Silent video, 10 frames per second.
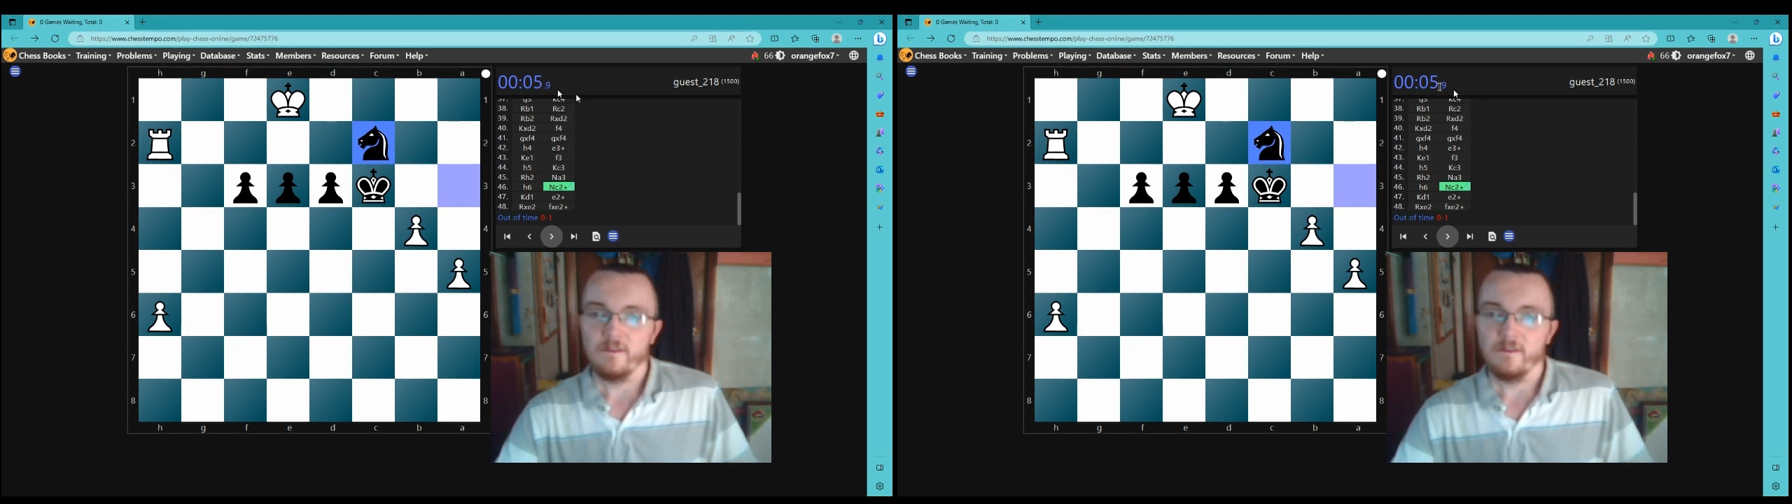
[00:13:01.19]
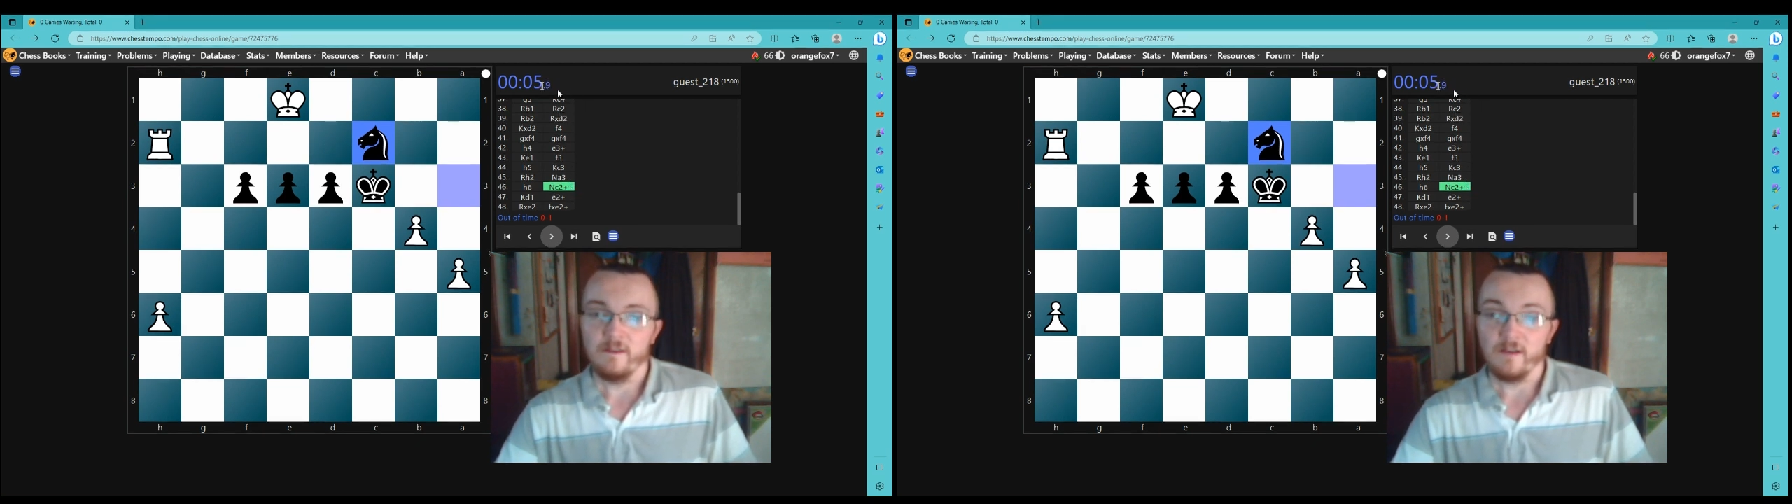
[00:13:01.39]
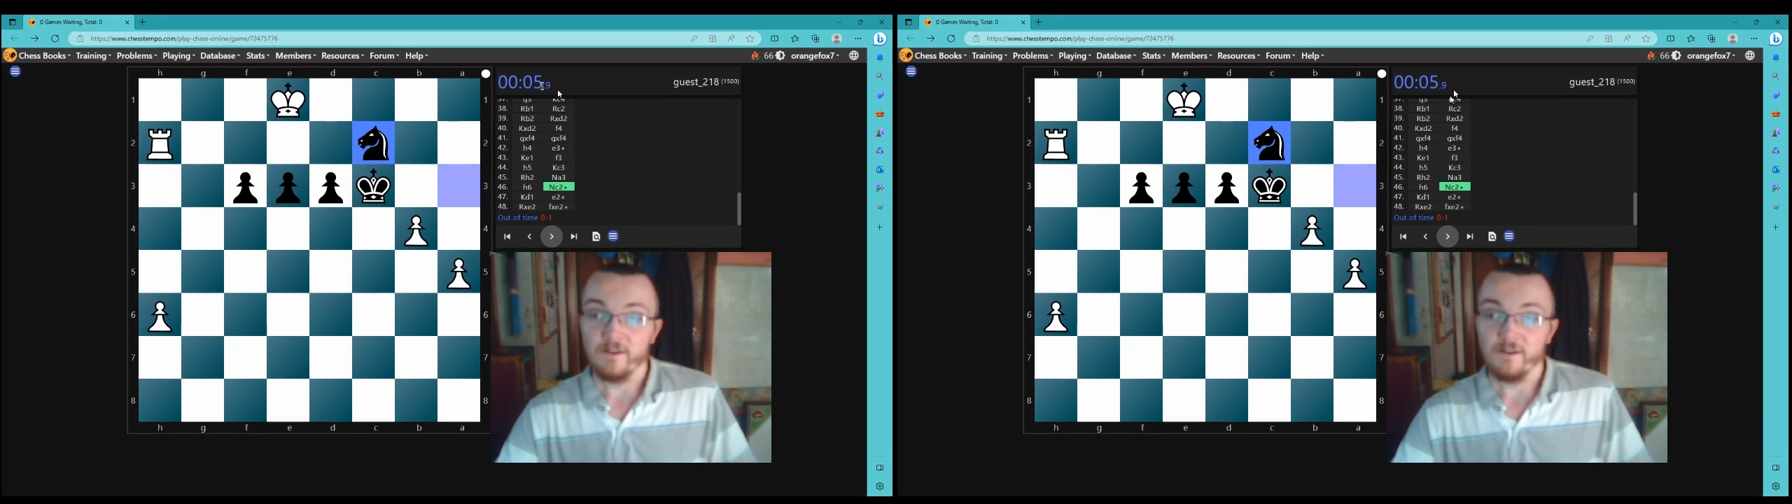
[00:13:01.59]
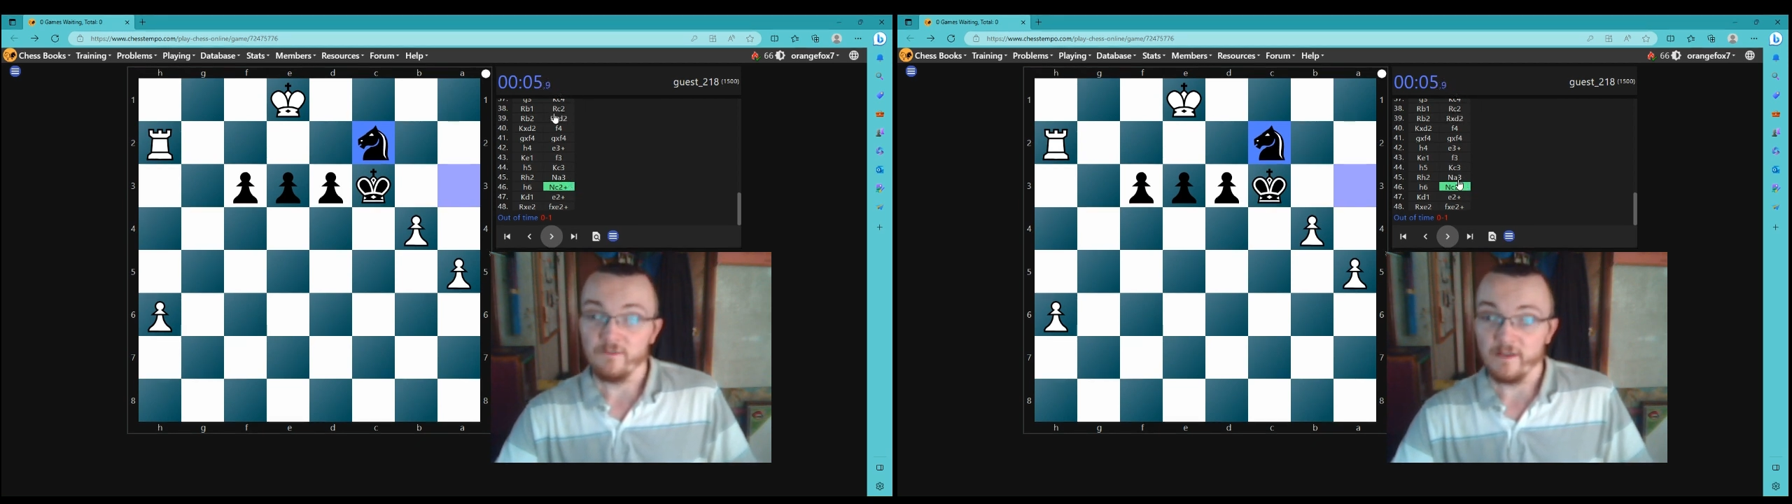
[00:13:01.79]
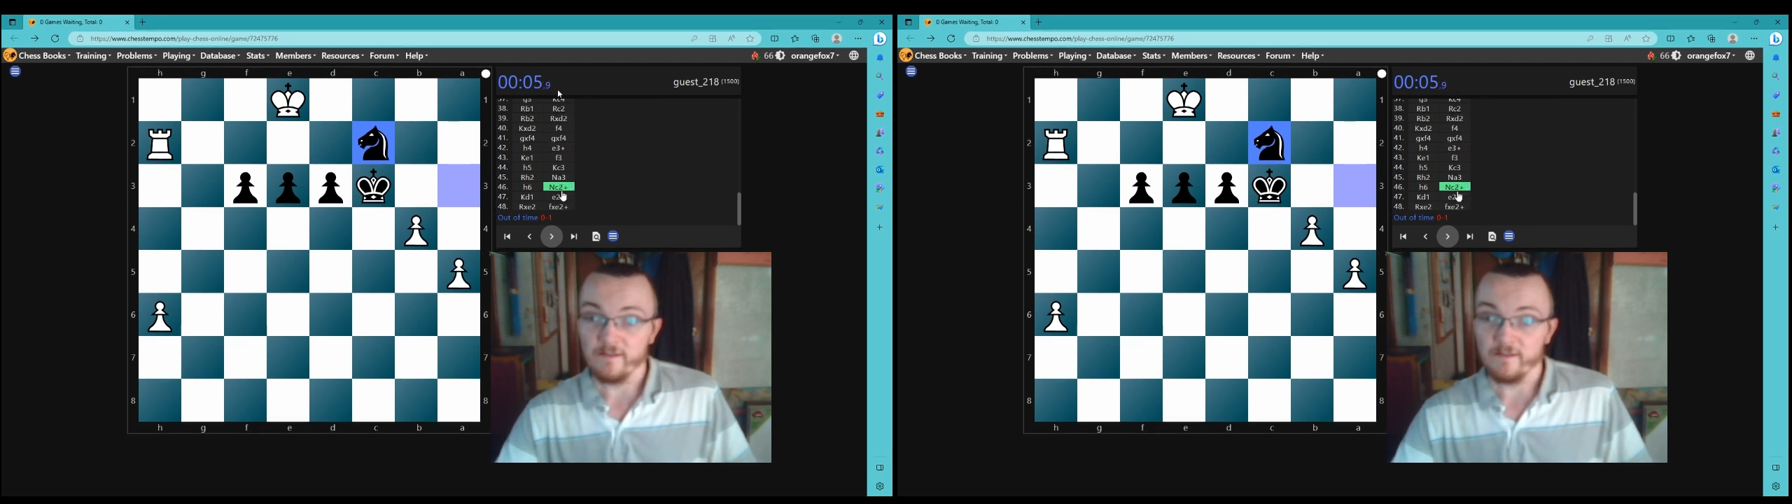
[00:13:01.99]
And I knew
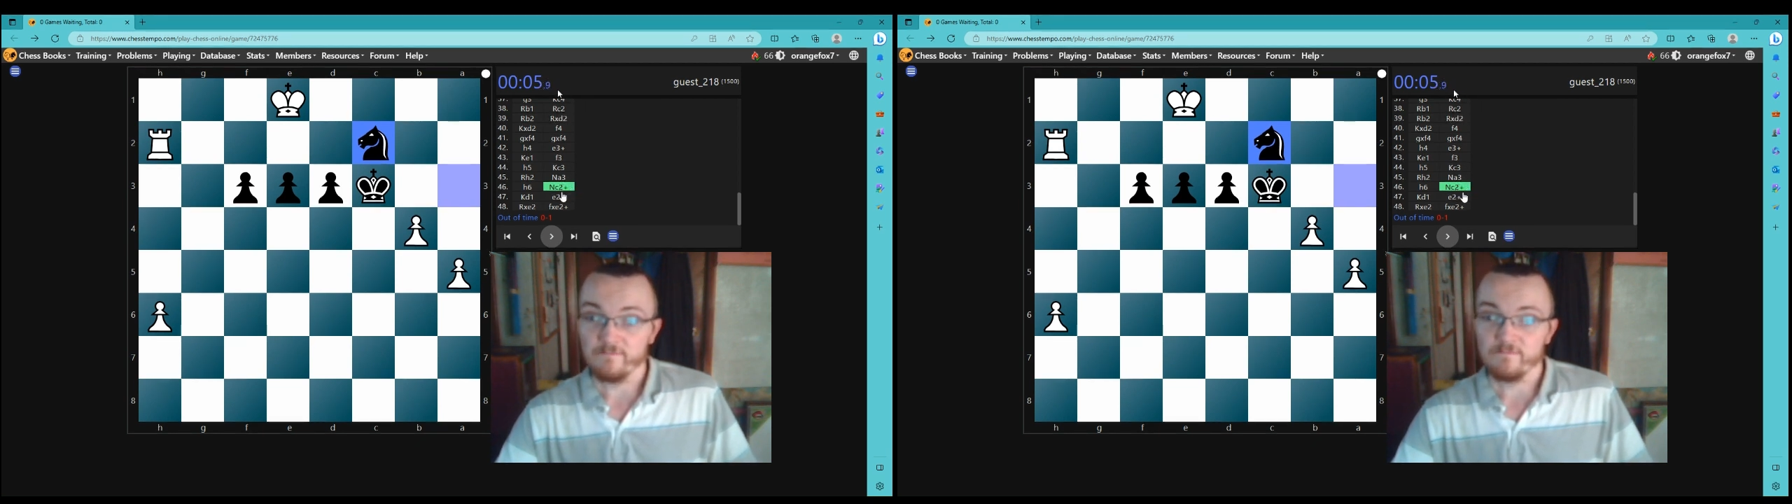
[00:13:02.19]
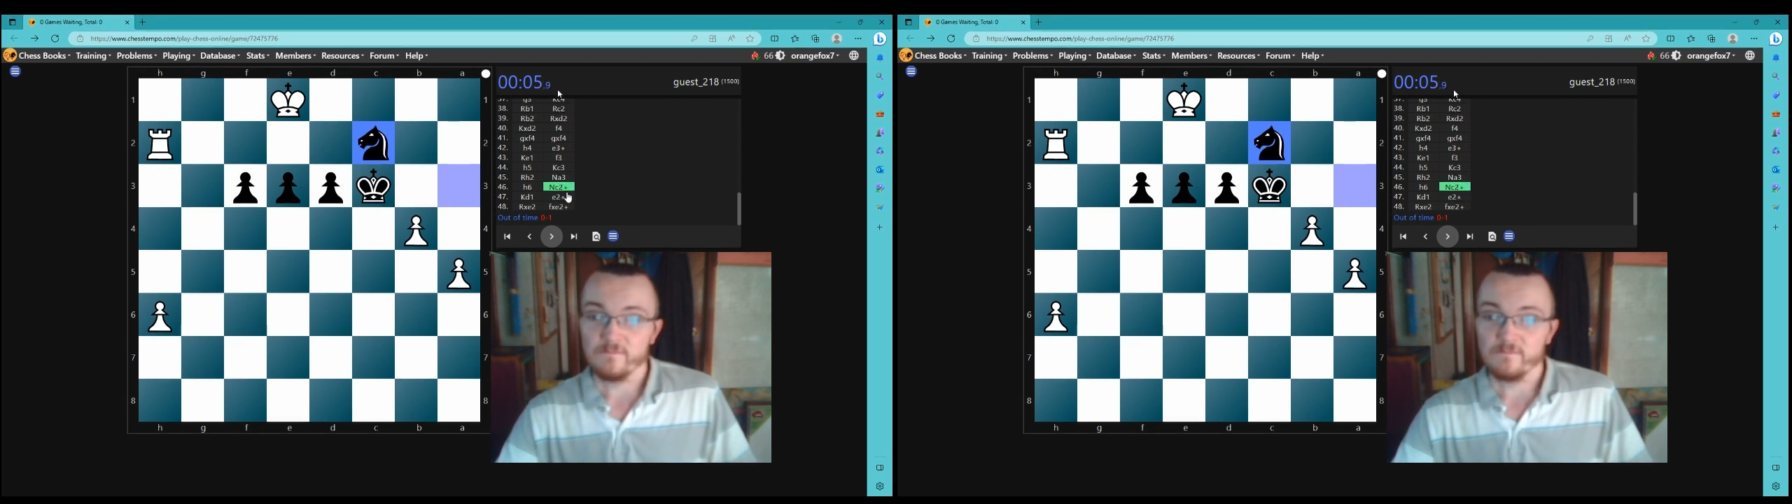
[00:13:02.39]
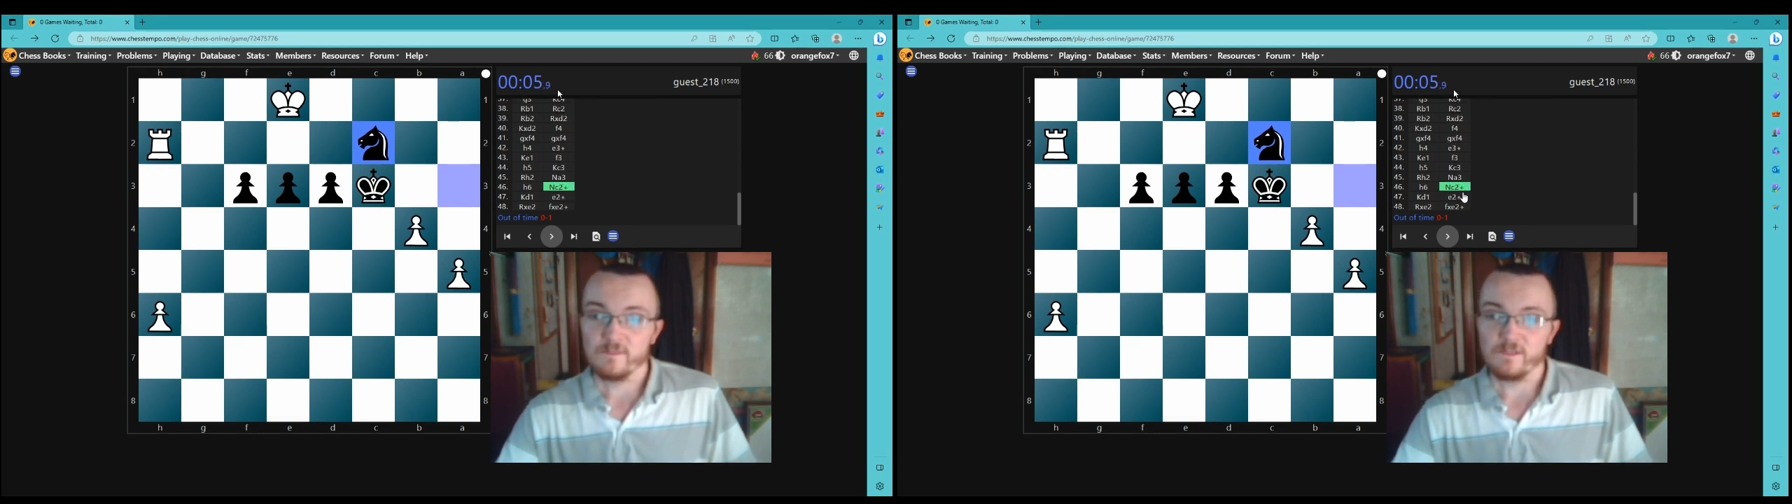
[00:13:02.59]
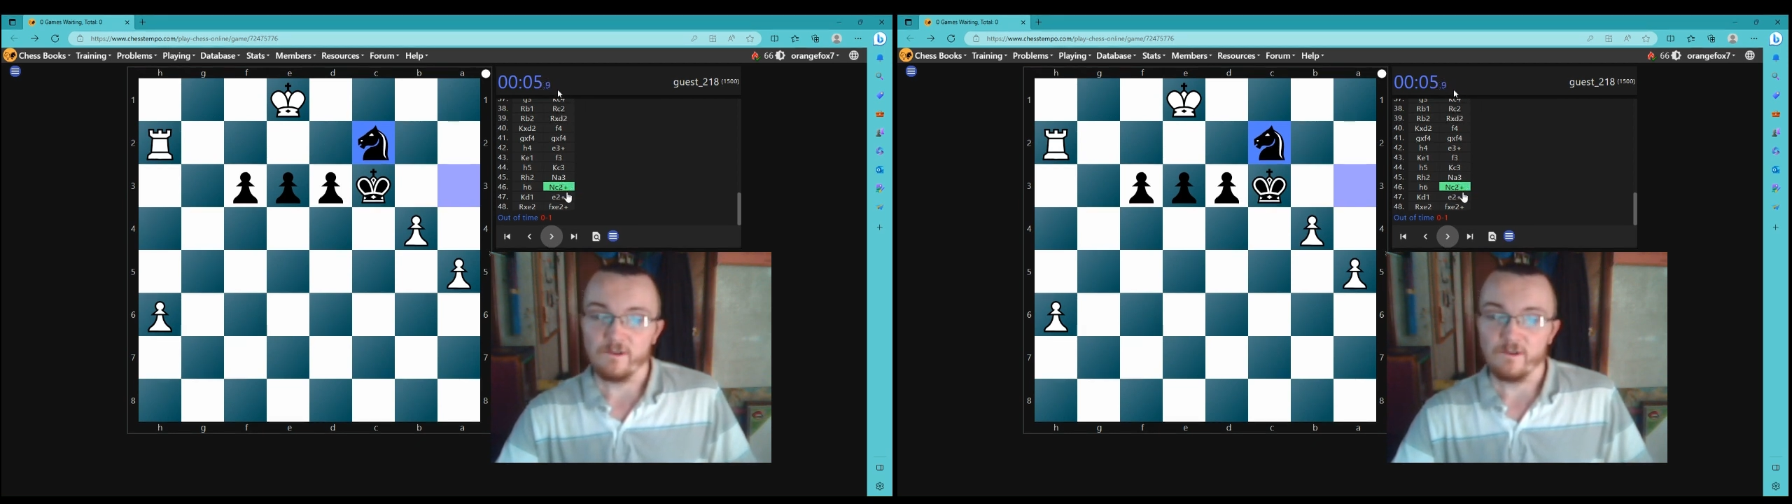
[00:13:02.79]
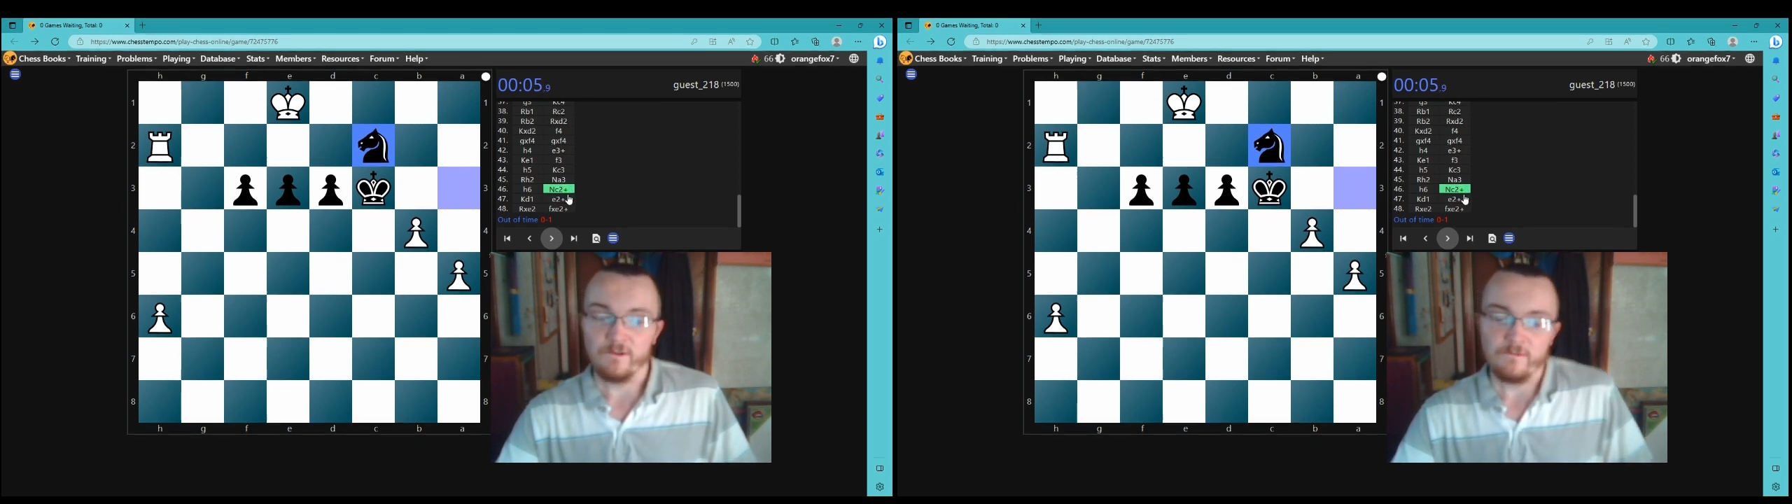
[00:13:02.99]
that.
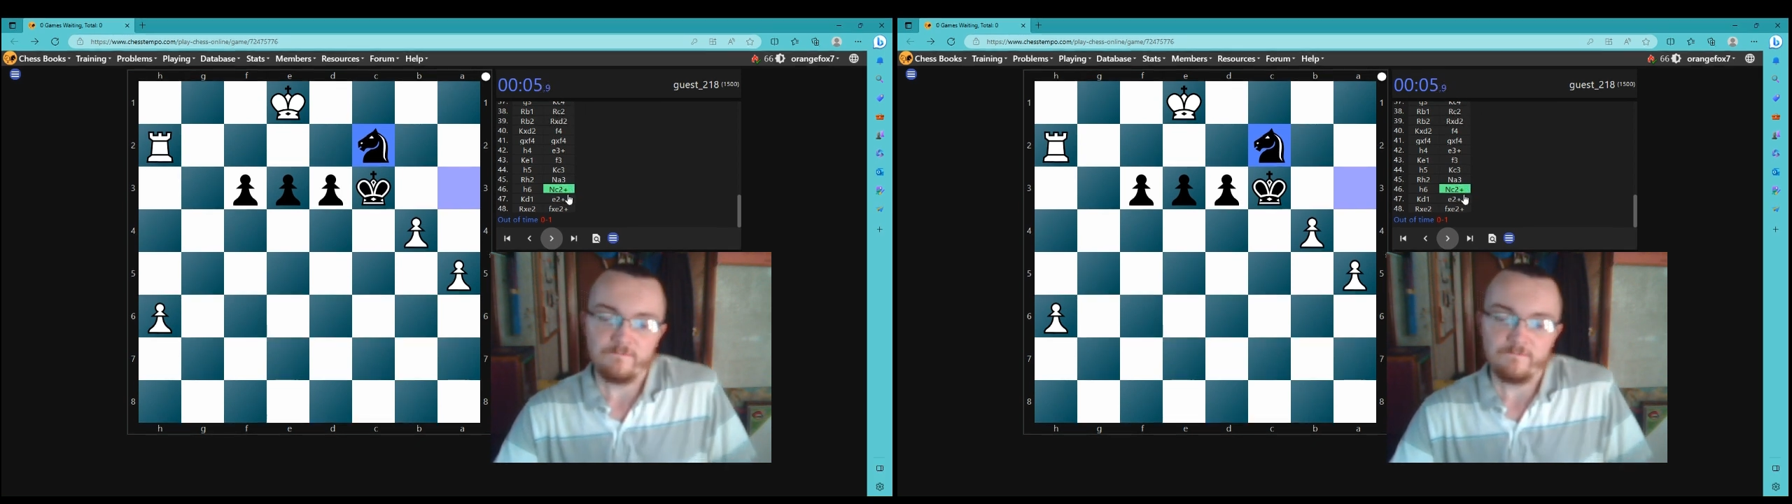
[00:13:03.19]
So